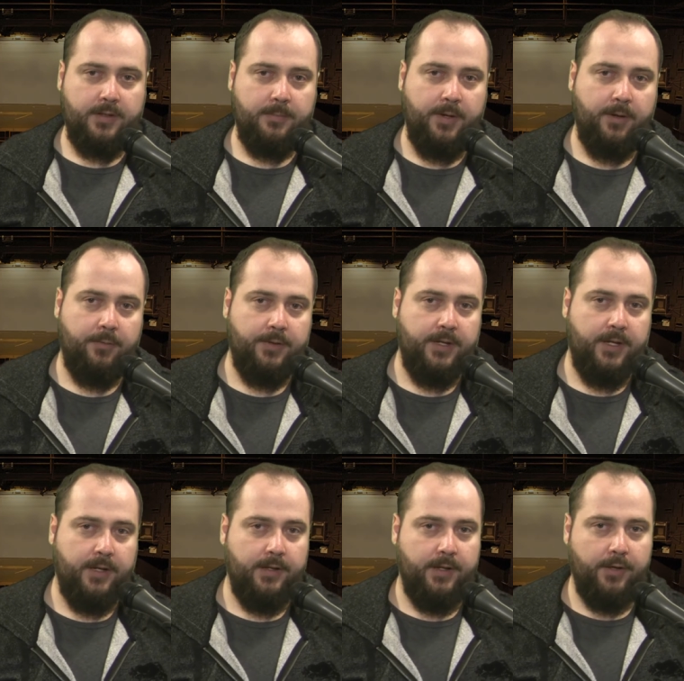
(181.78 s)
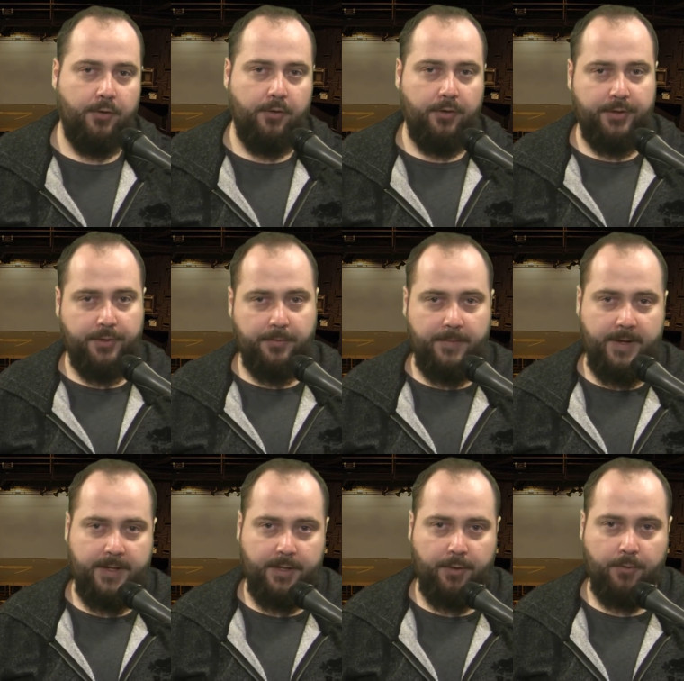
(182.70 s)
about in an earlier
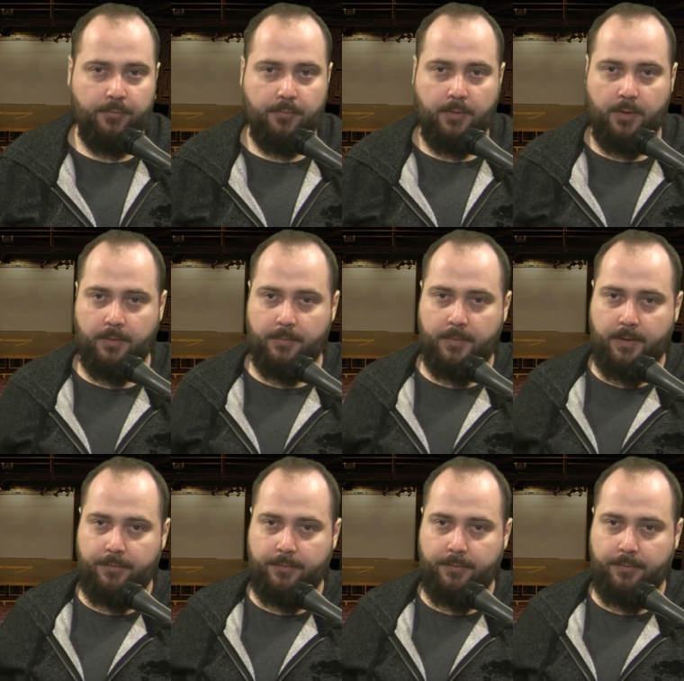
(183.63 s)
video. I'll, I'll